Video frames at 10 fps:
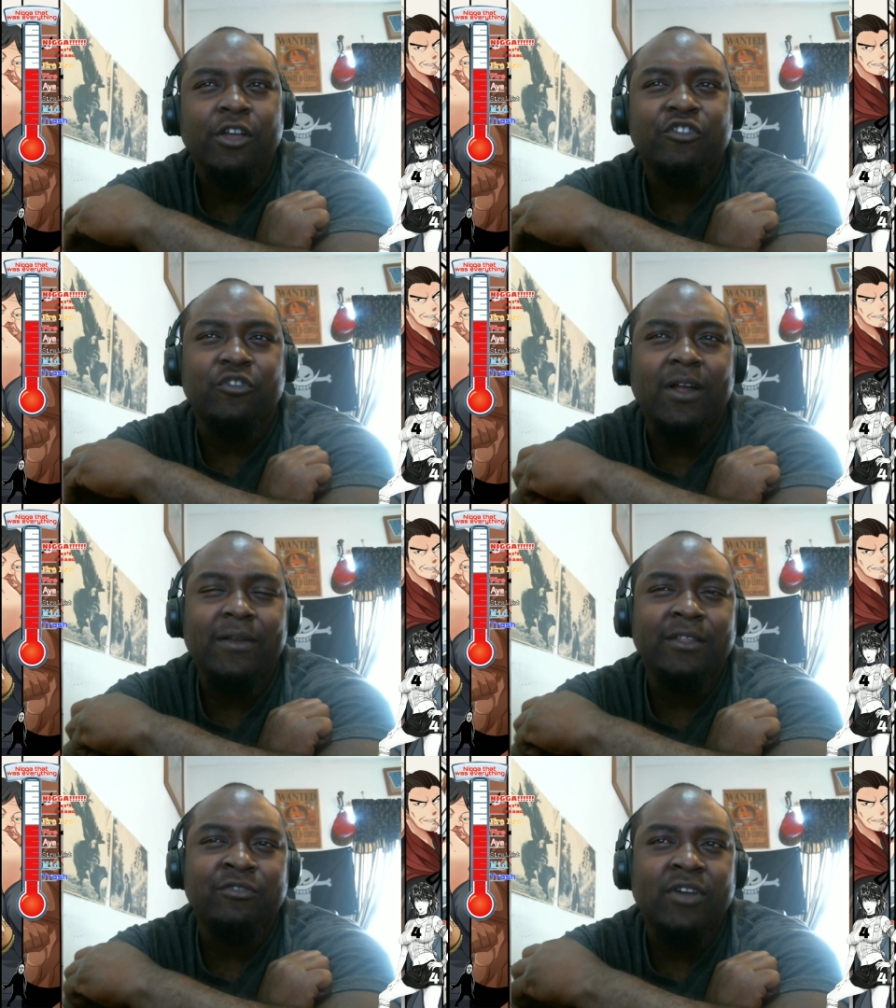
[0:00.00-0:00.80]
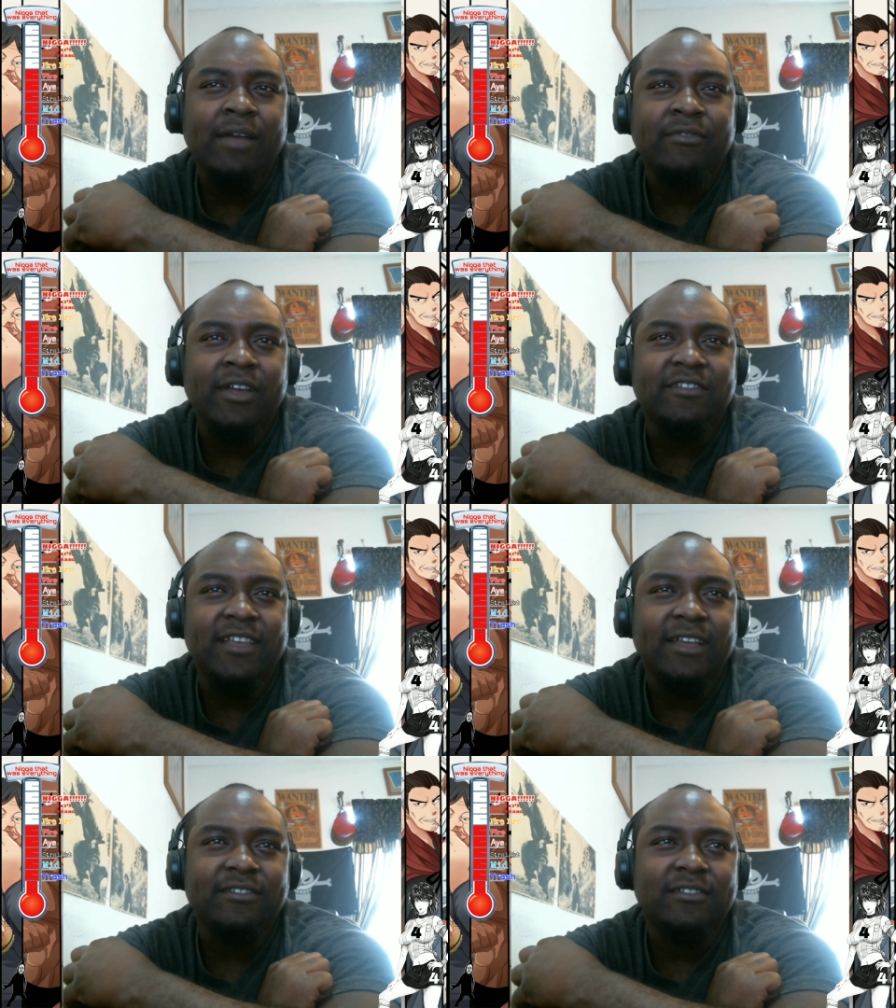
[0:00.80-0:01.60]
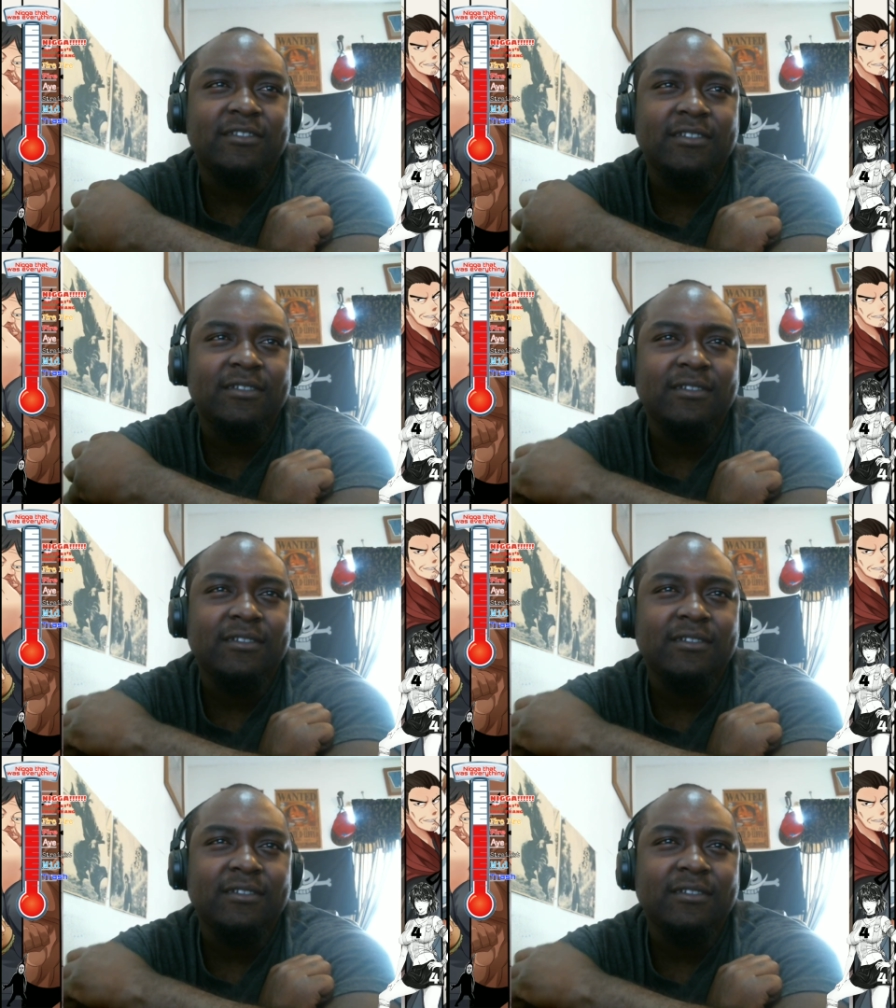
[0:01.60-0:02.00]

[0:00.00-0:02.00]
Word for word: surrounding Drive Knight's actions.